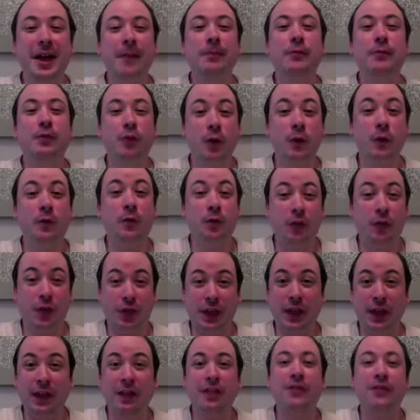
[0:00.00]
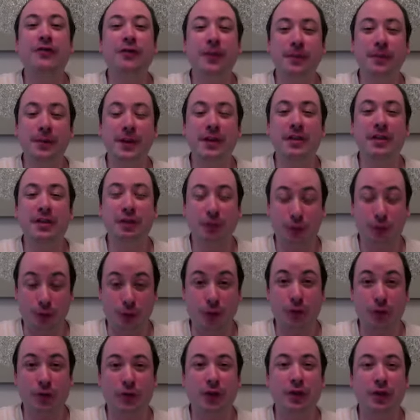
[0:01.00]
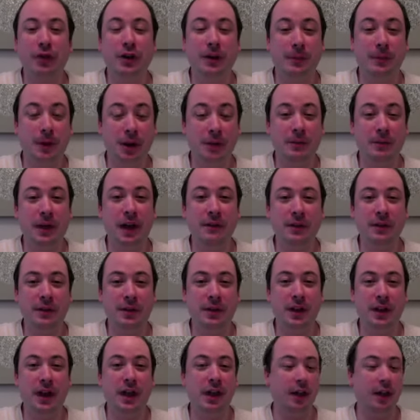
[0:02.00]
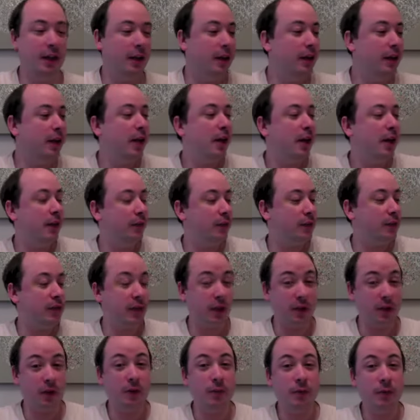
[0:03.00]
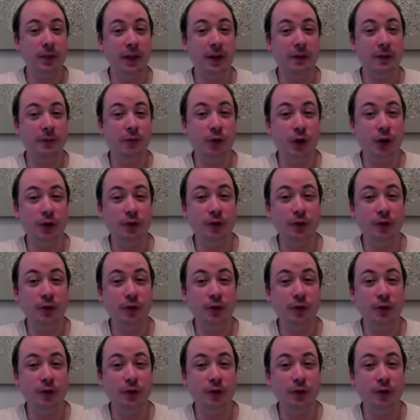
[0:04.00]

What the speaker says: good things from this sauce that I'm going to be having today. And so without further